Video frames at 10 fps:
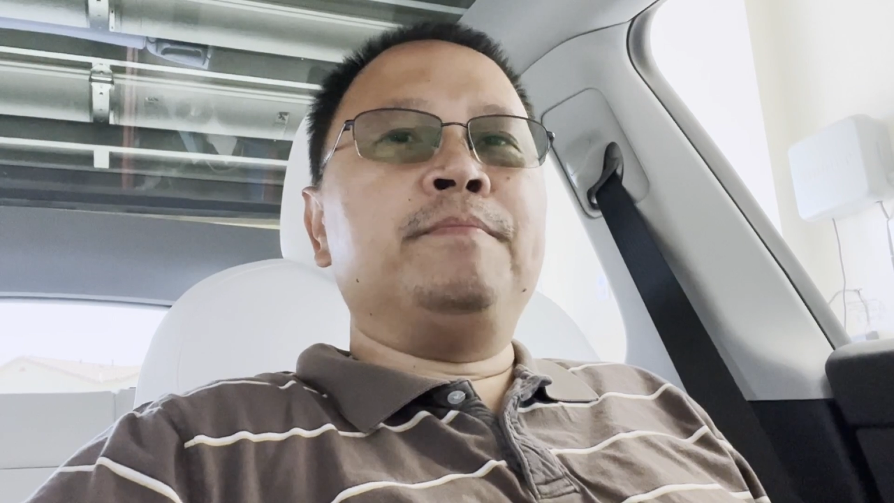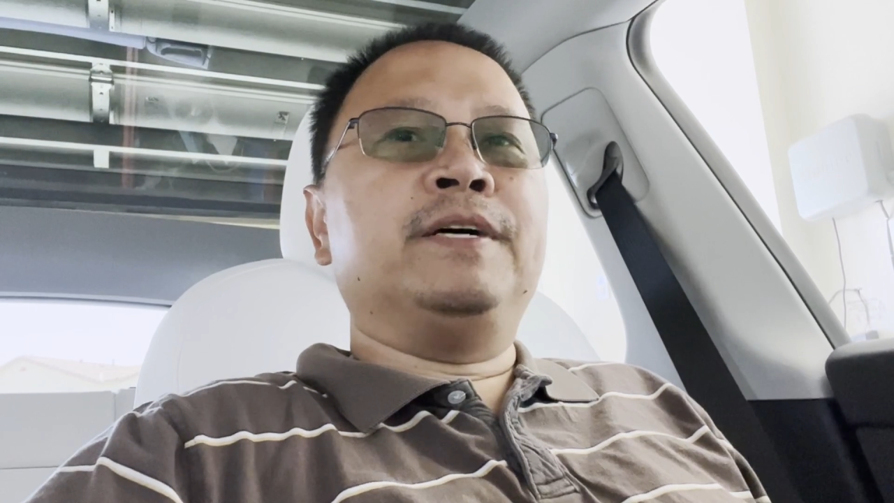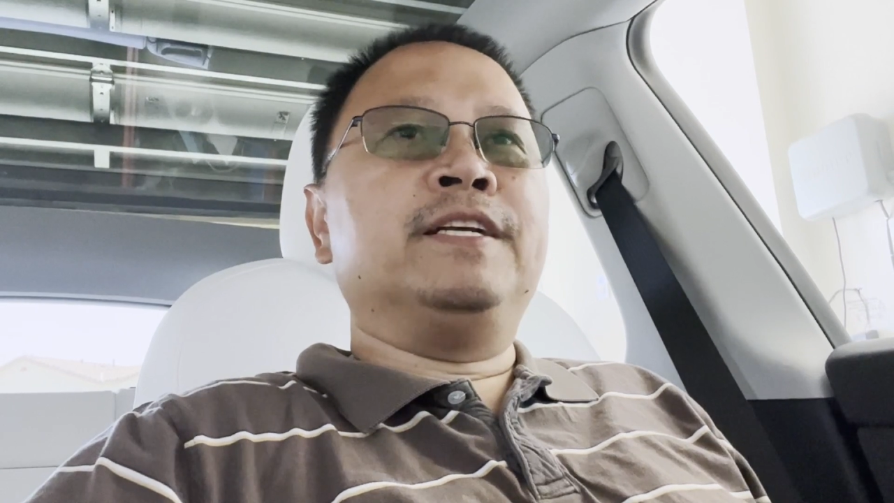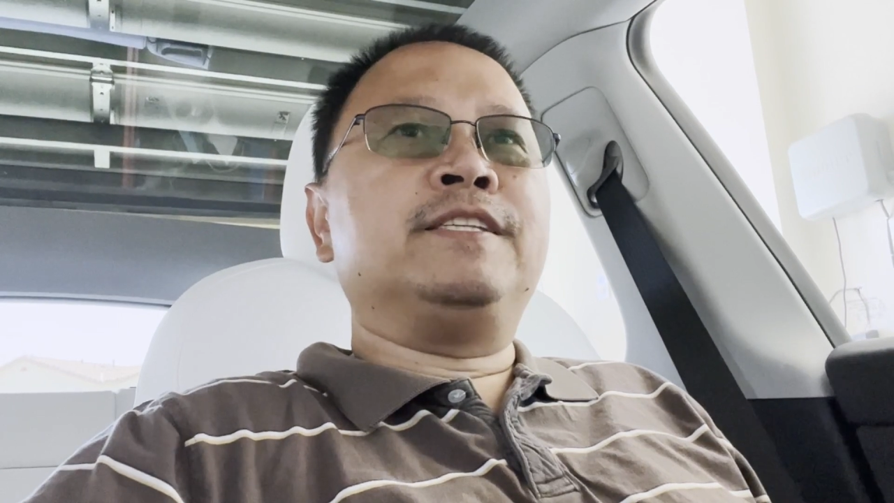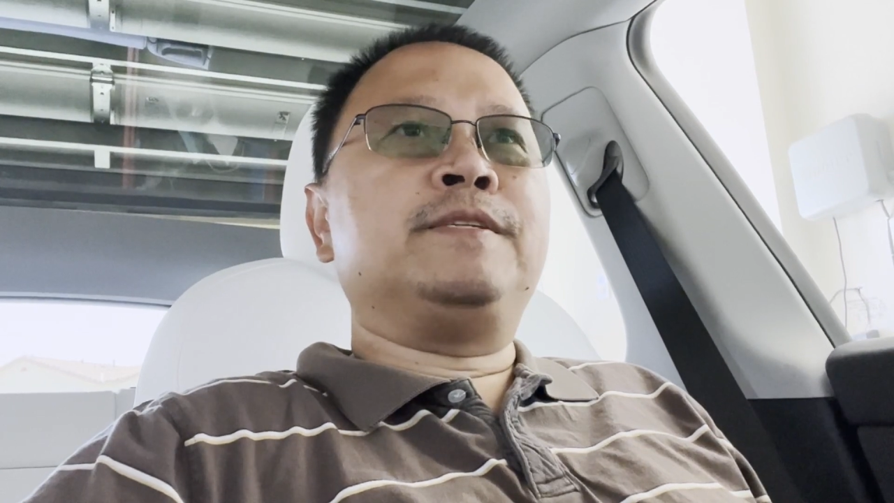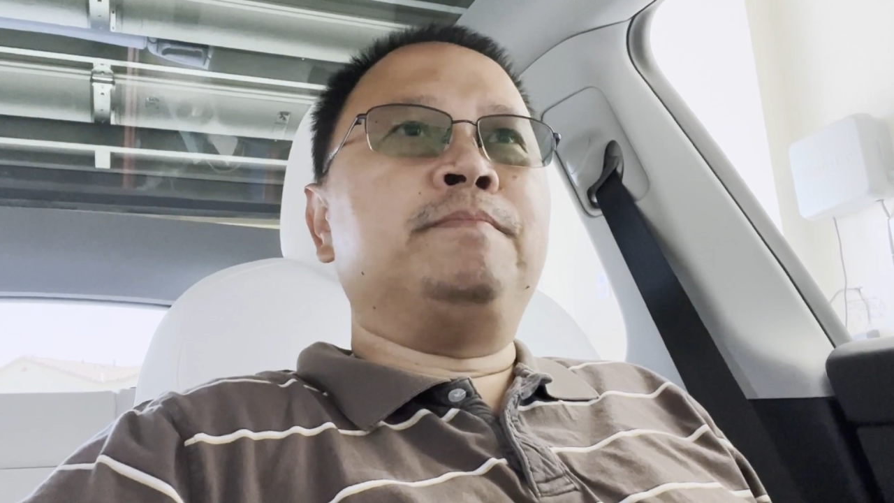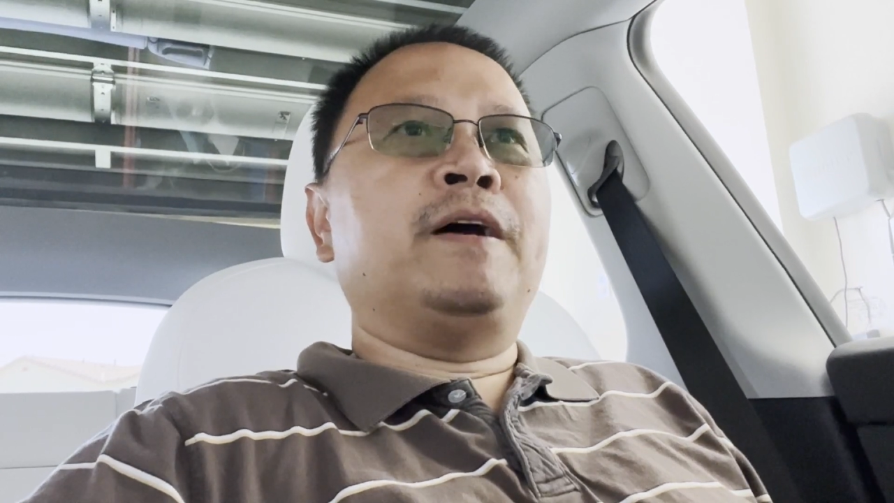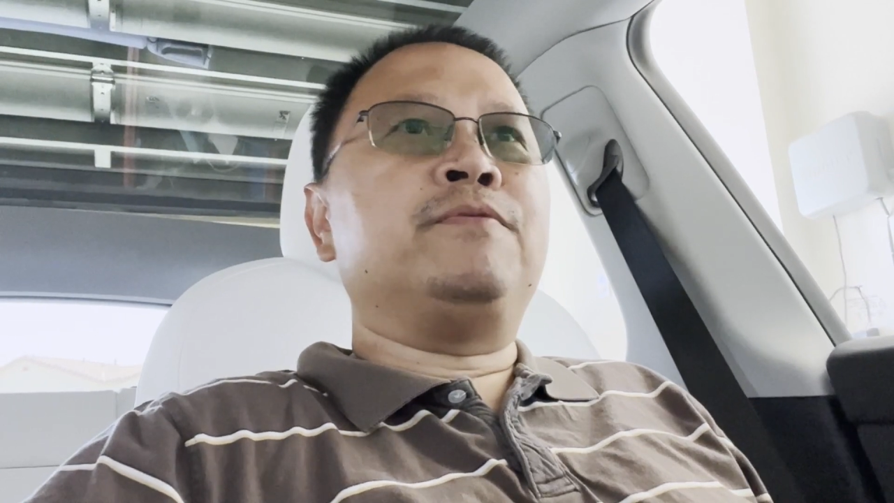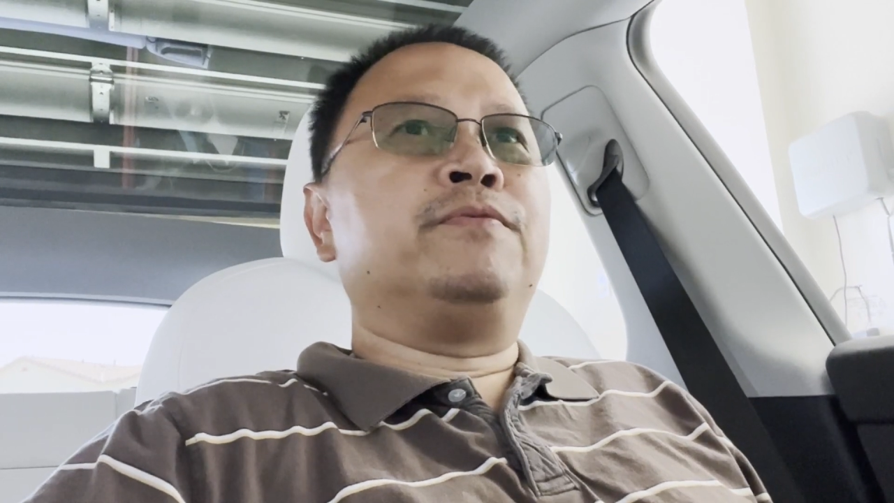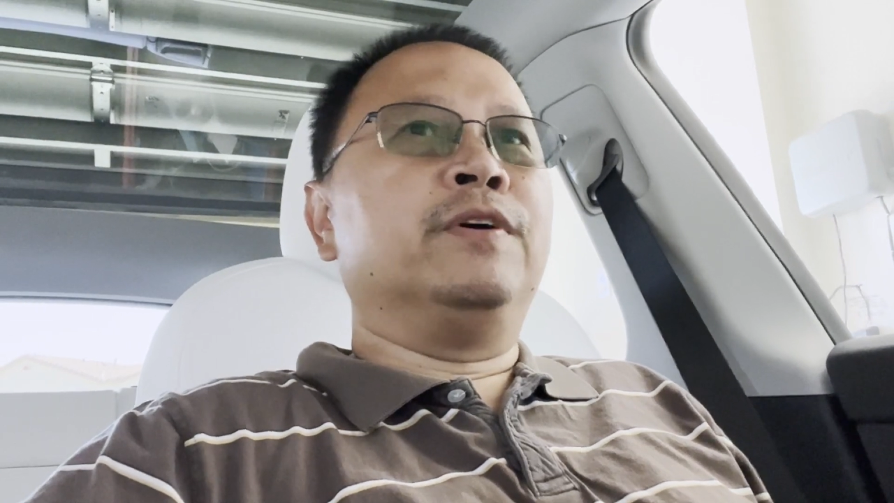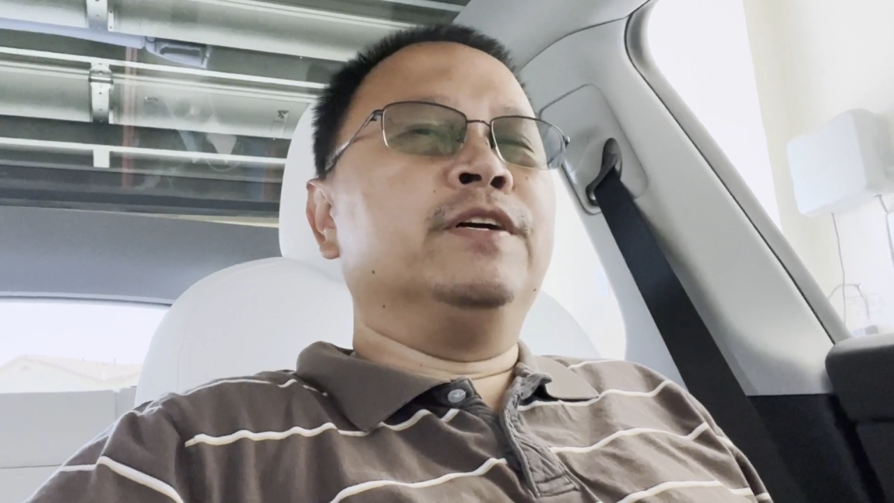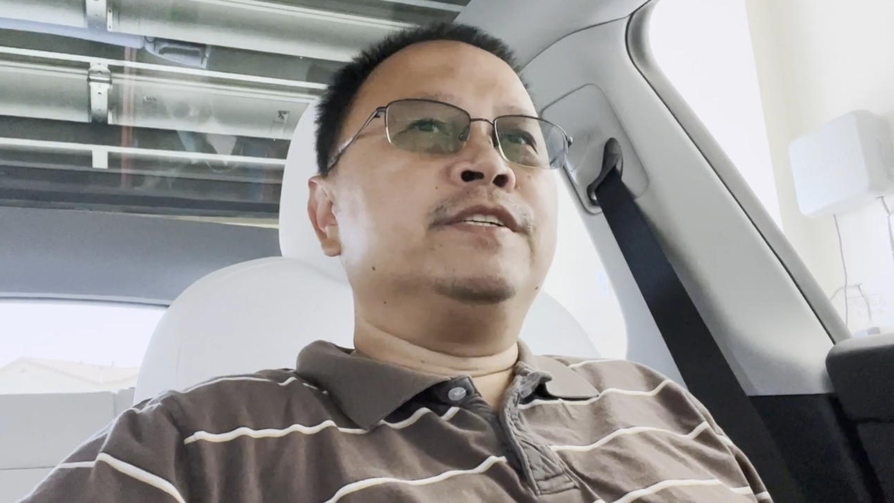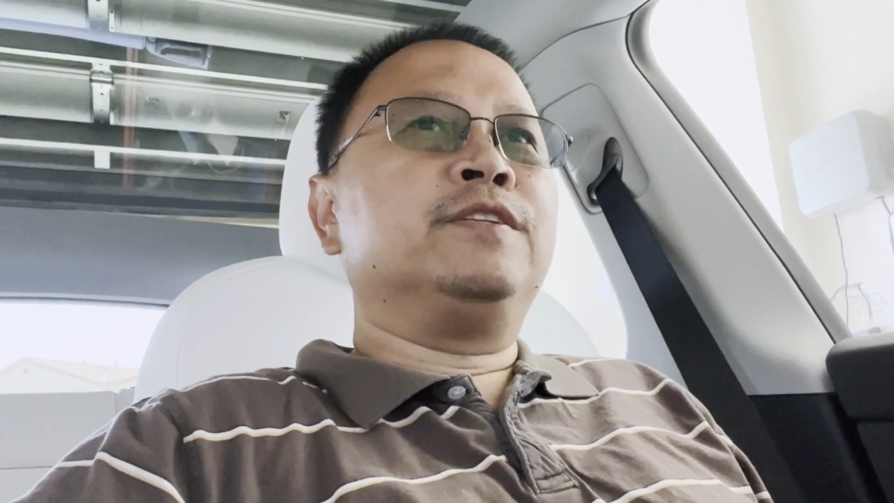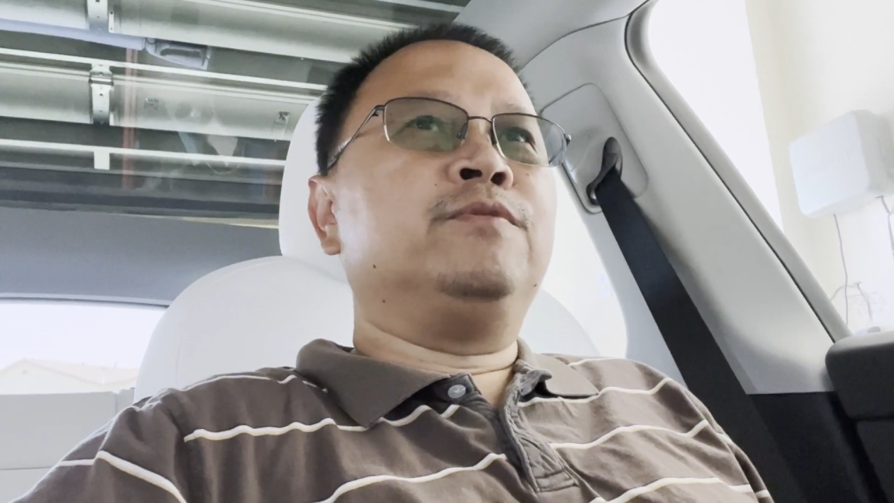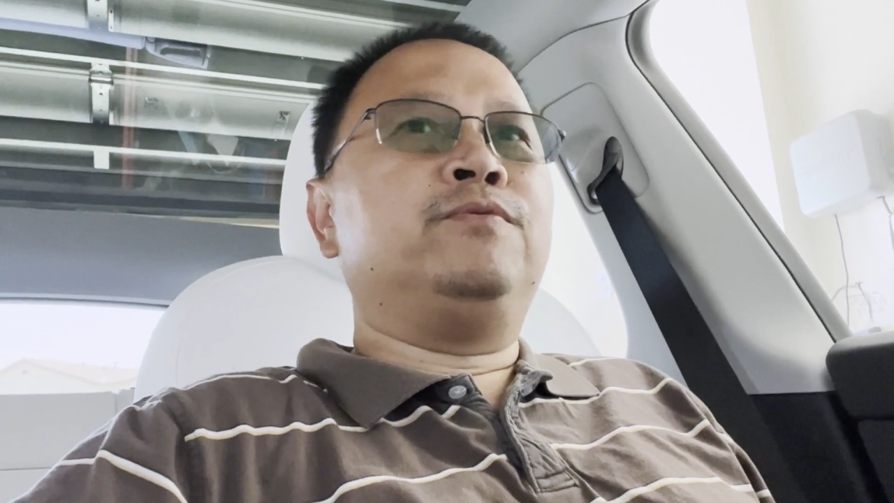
but it's my first